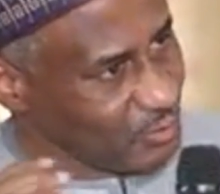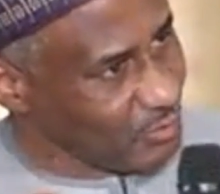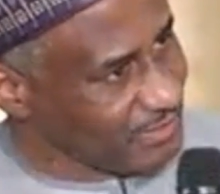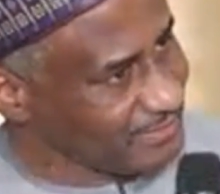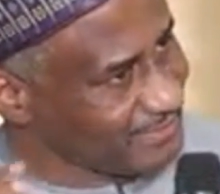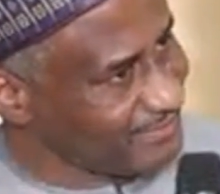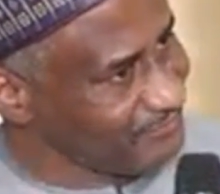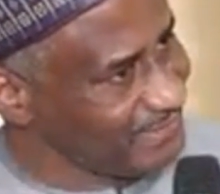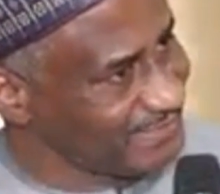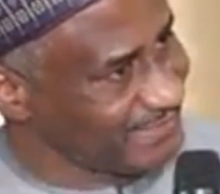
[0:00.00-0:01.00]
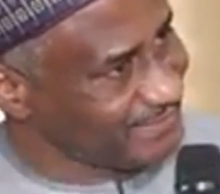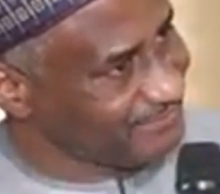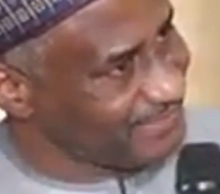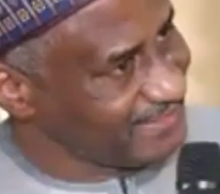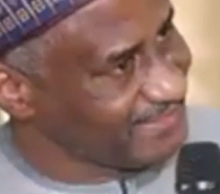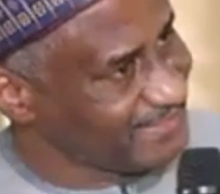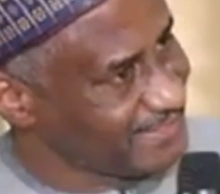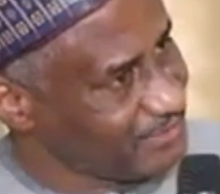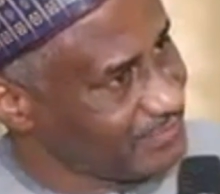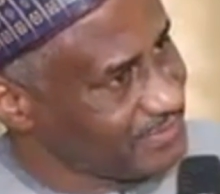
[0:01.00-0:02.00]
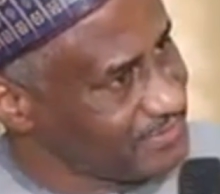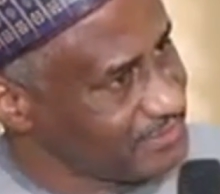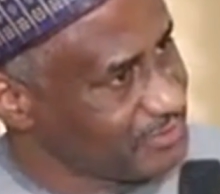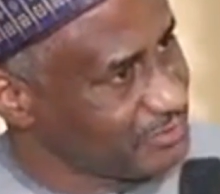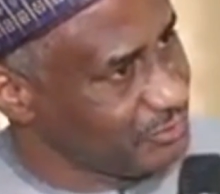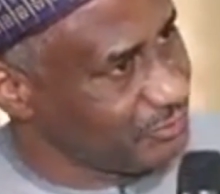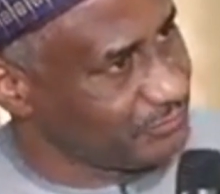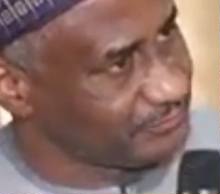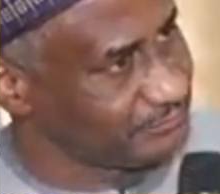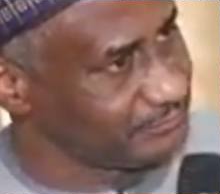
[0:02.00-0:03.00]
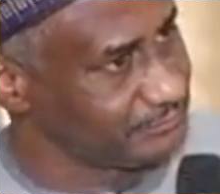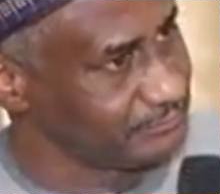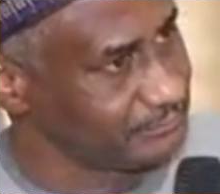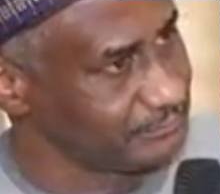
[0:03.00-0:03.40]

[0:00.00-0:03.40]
If there were local governments in the villages, there would be things to do.